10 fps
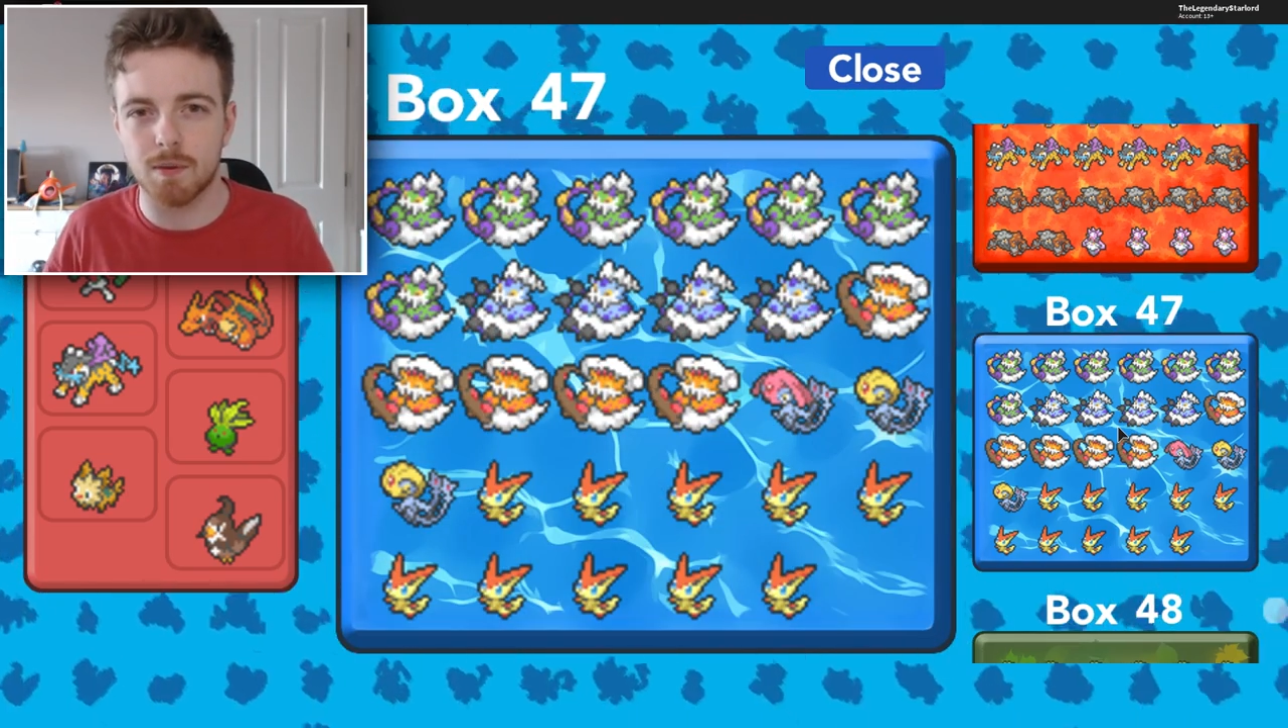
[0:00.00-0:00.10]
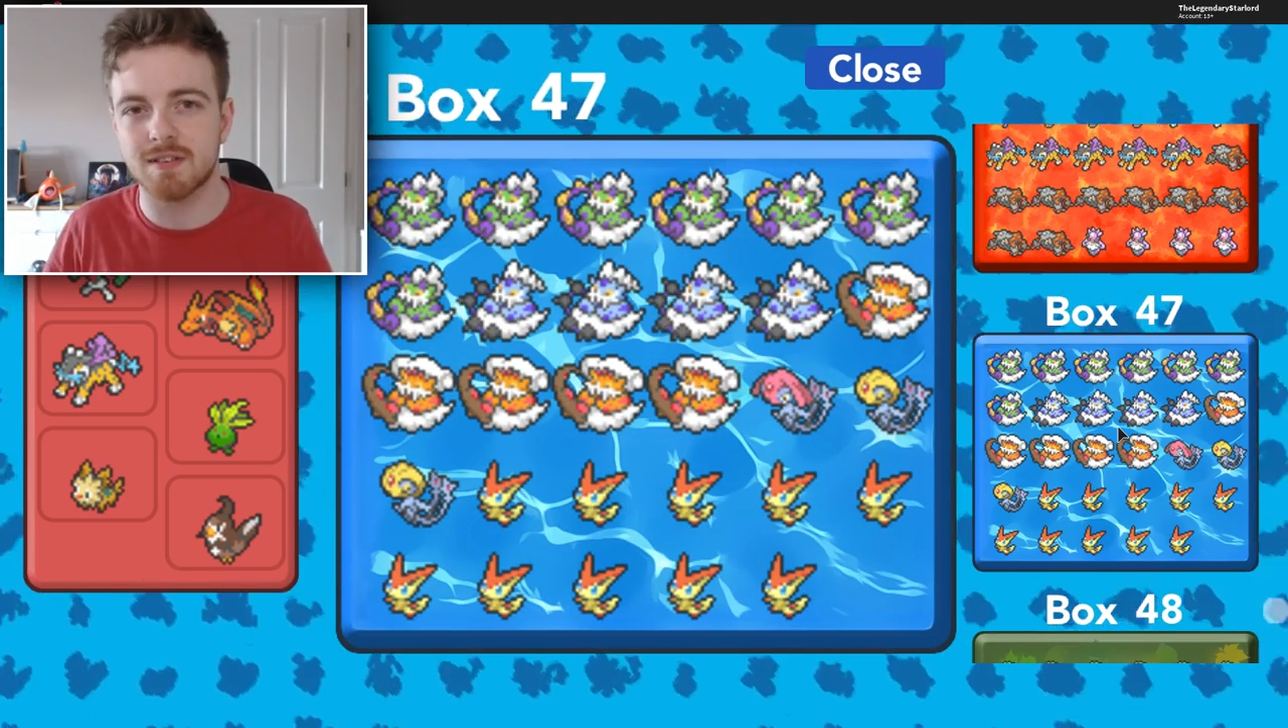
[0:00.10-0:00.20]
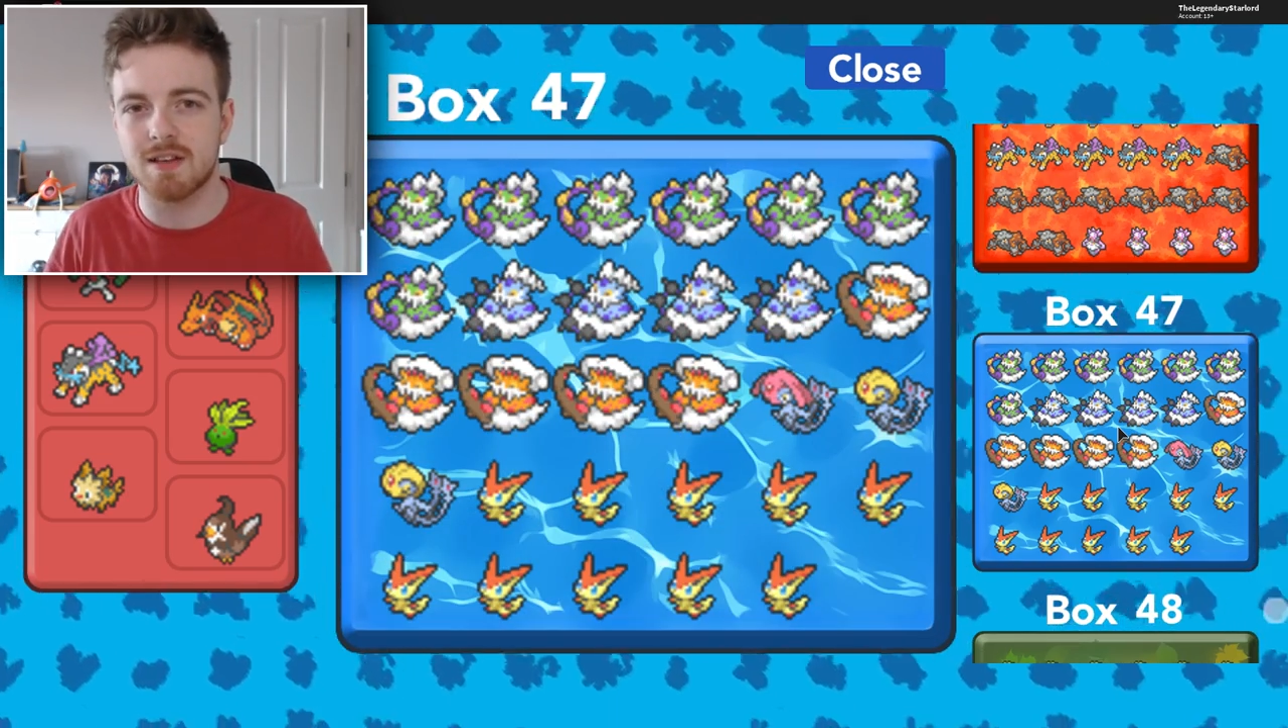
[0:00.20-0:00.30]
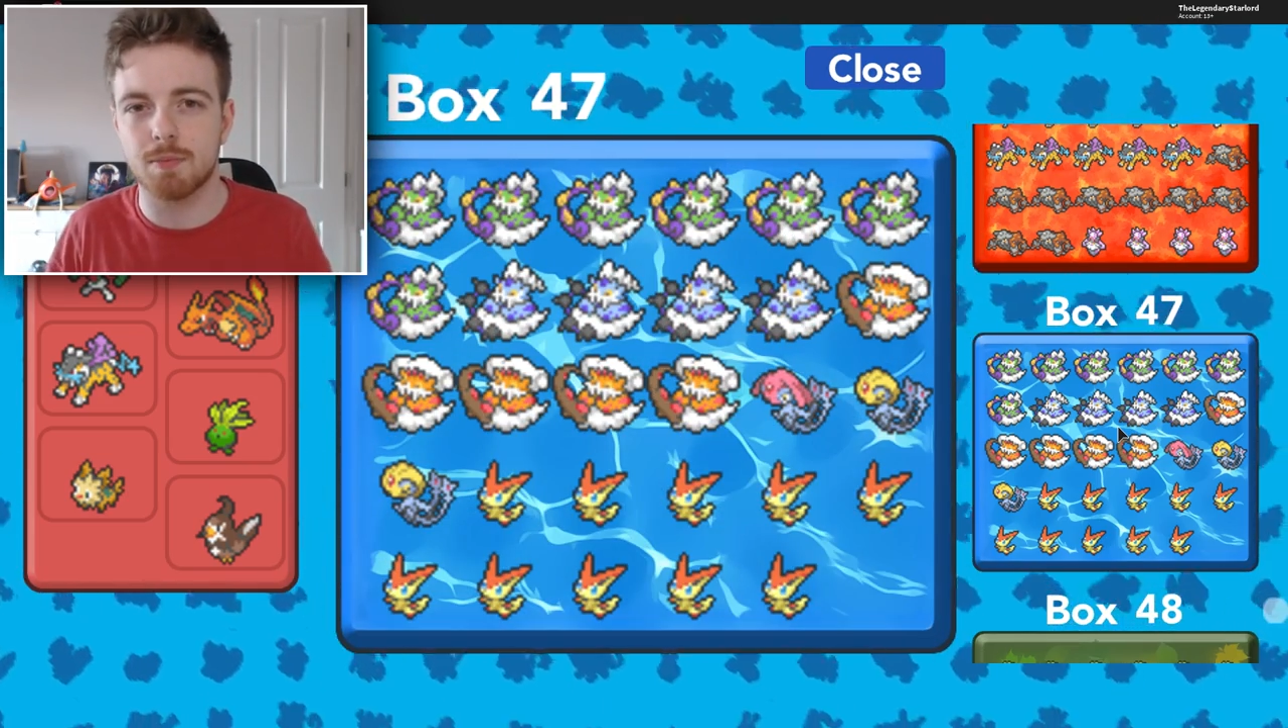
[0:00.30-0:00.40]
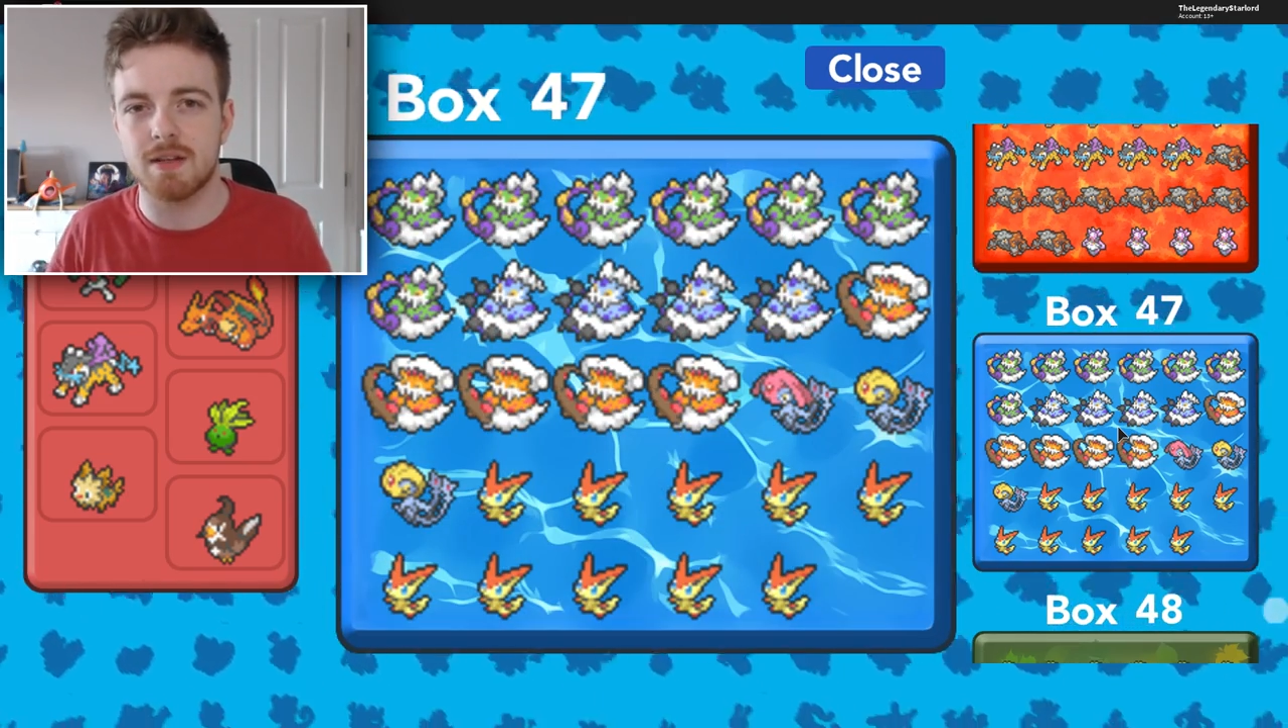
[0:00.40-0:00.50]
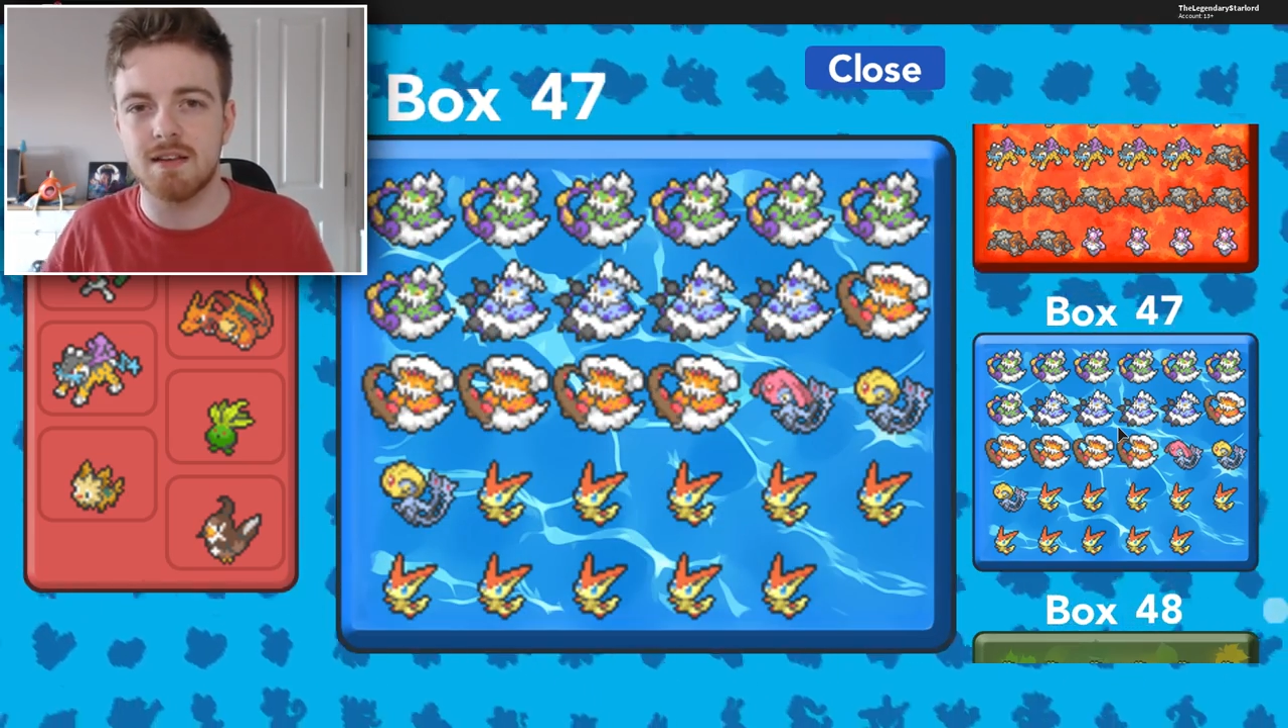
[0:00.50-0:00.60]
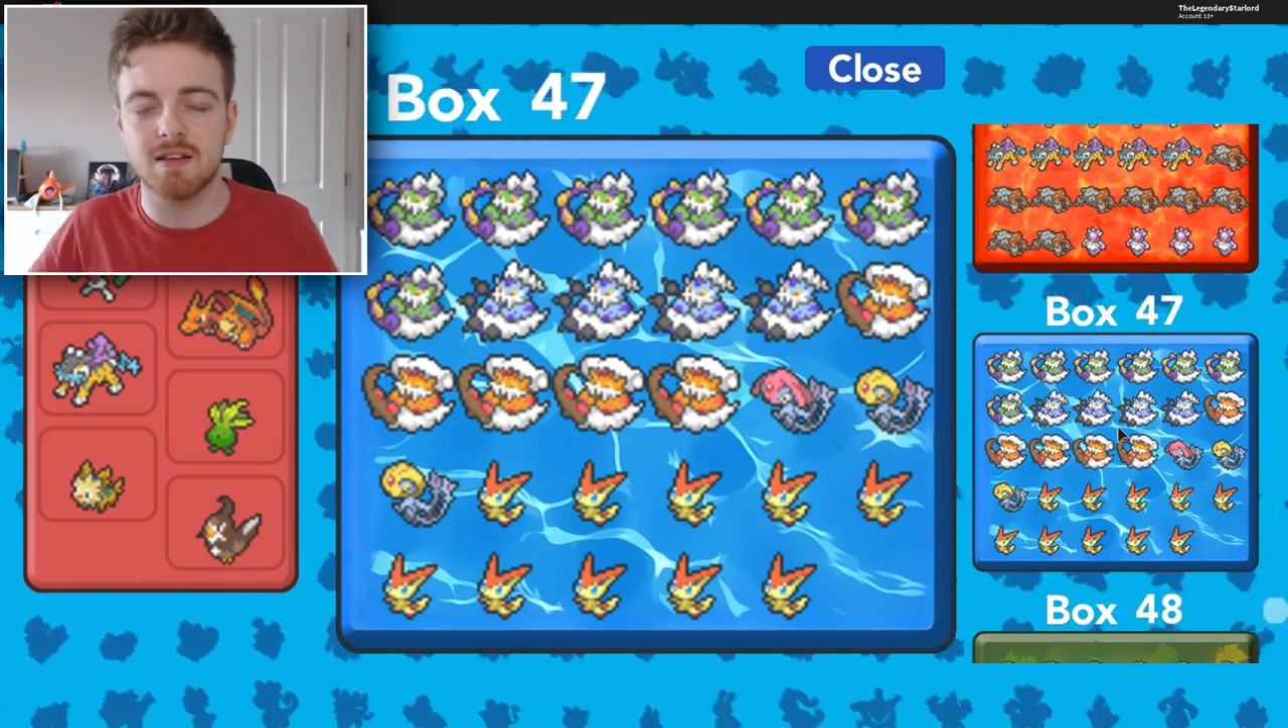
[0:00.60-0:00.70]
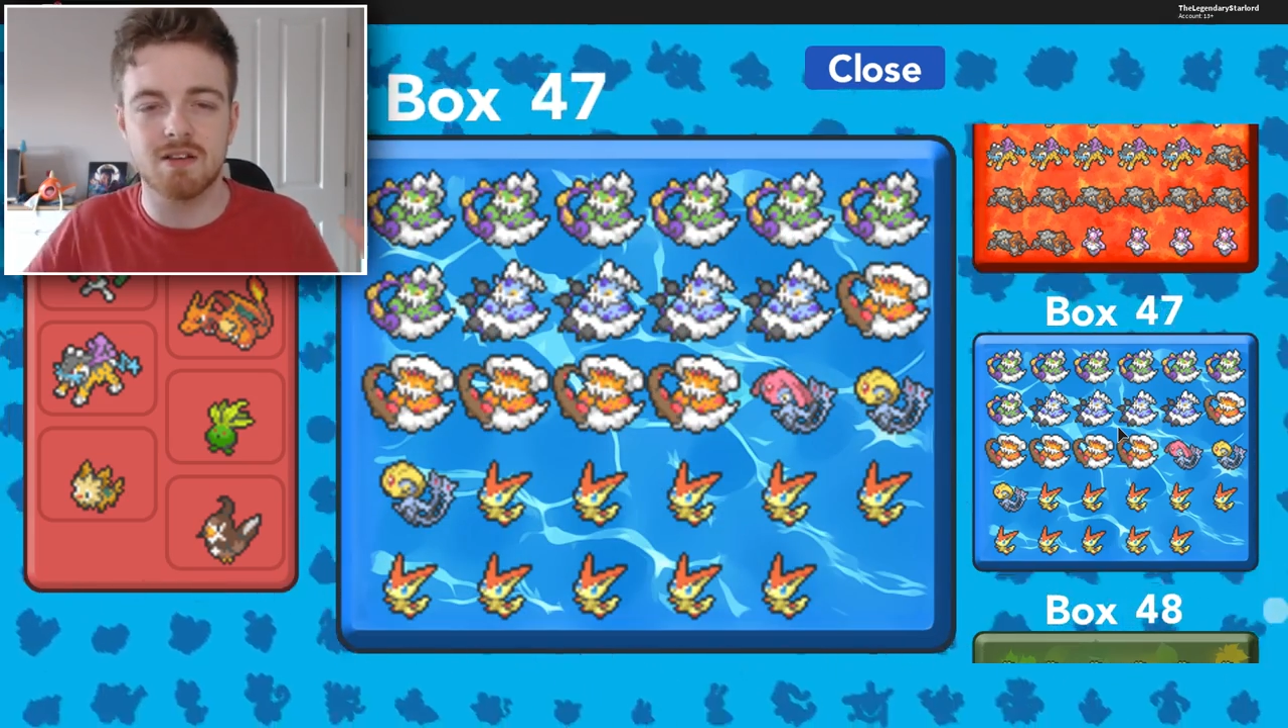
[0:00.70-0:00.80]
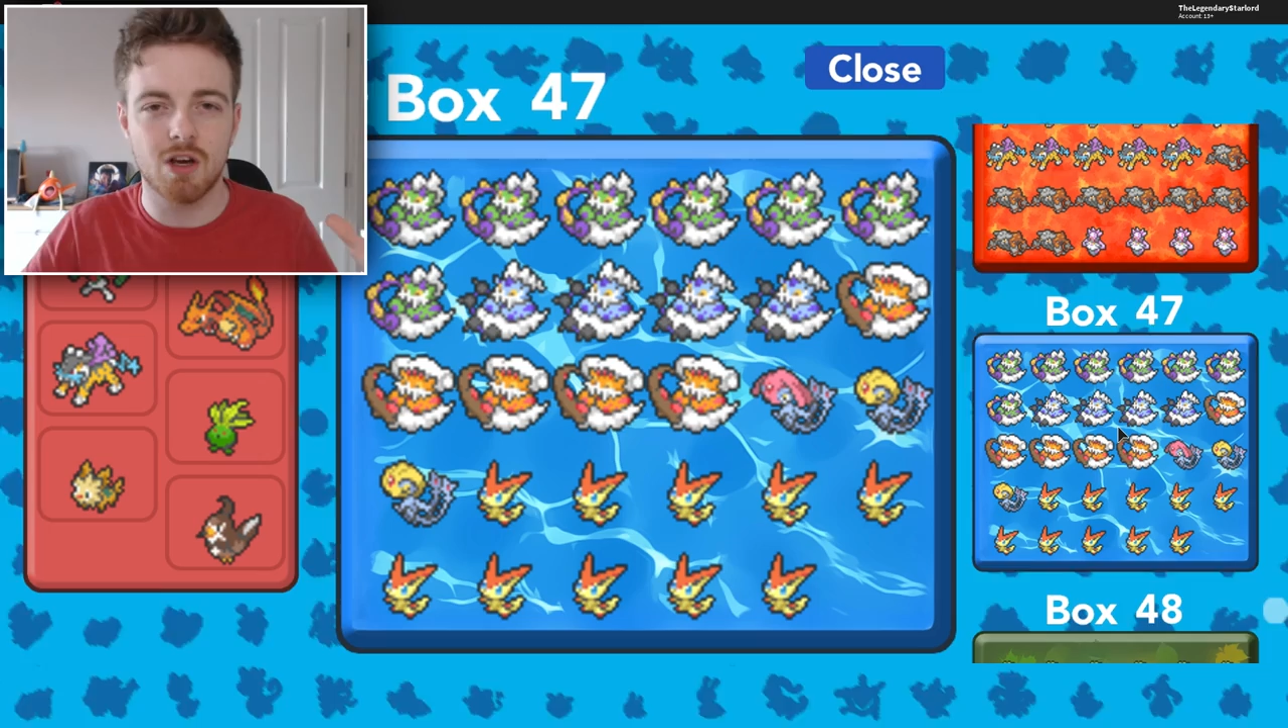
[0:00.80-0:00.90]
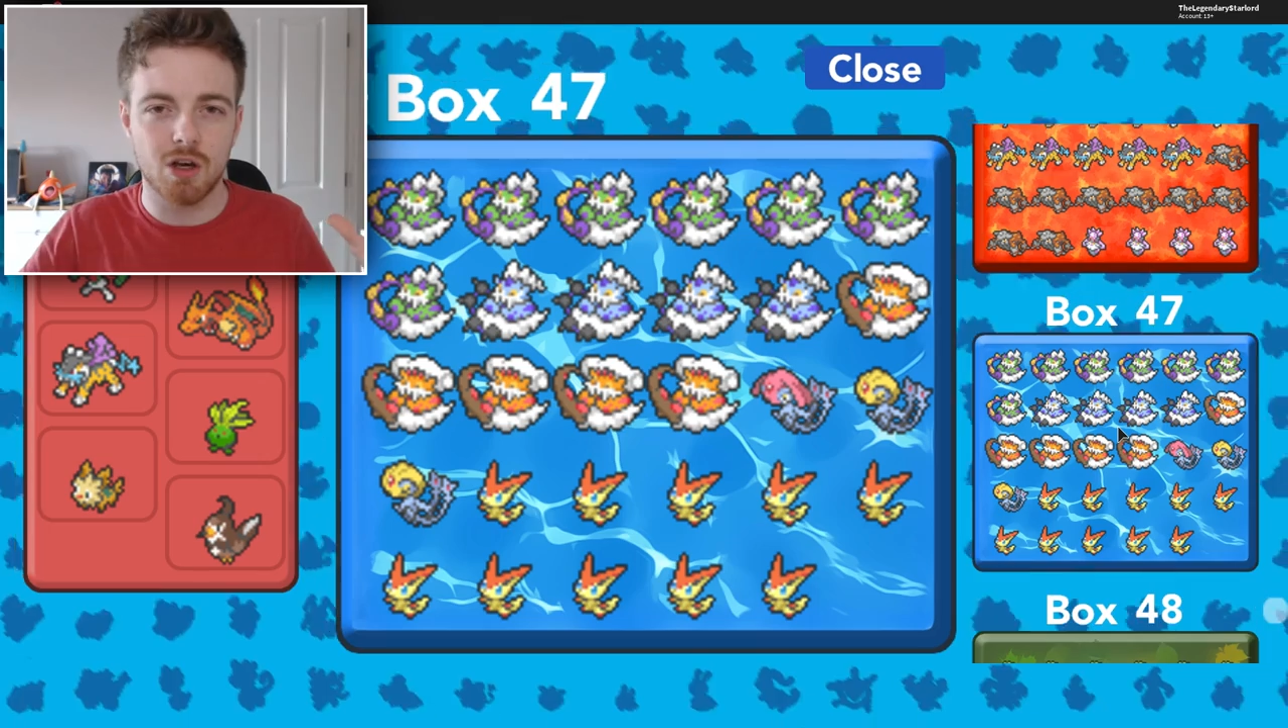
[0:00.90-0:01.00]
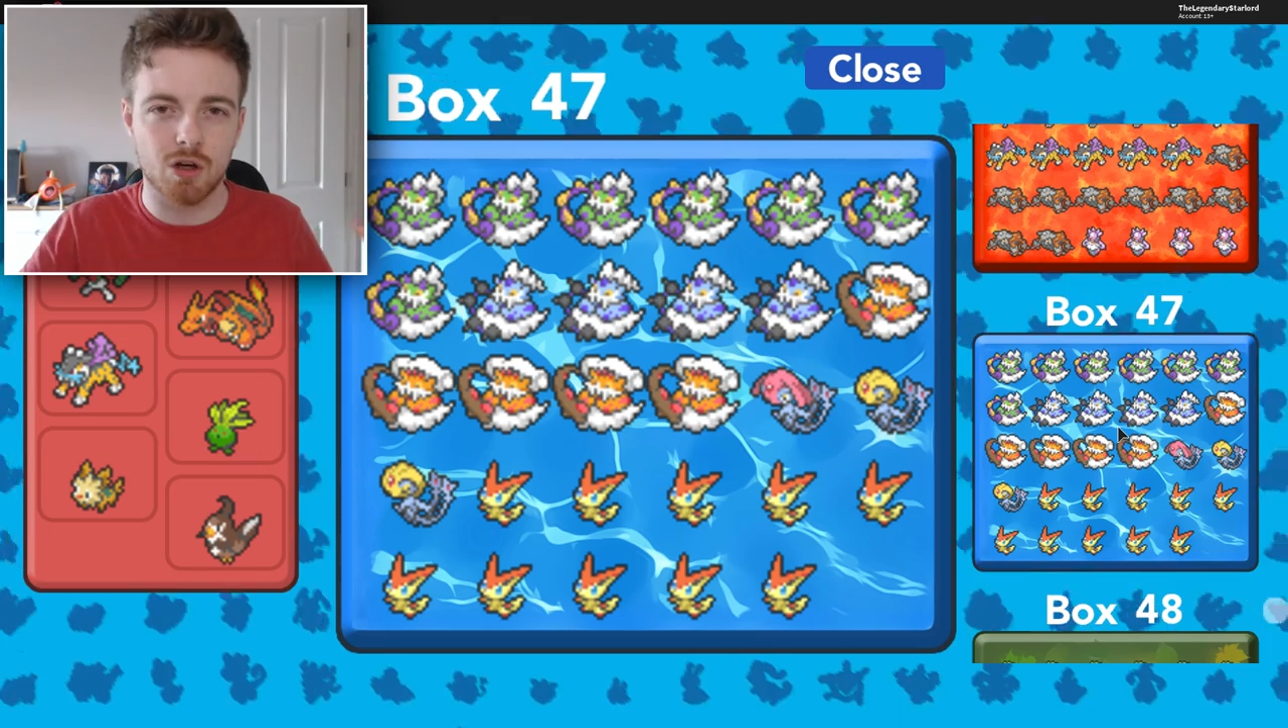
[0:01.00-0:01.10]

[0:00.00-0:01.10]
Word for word: want to stay updated,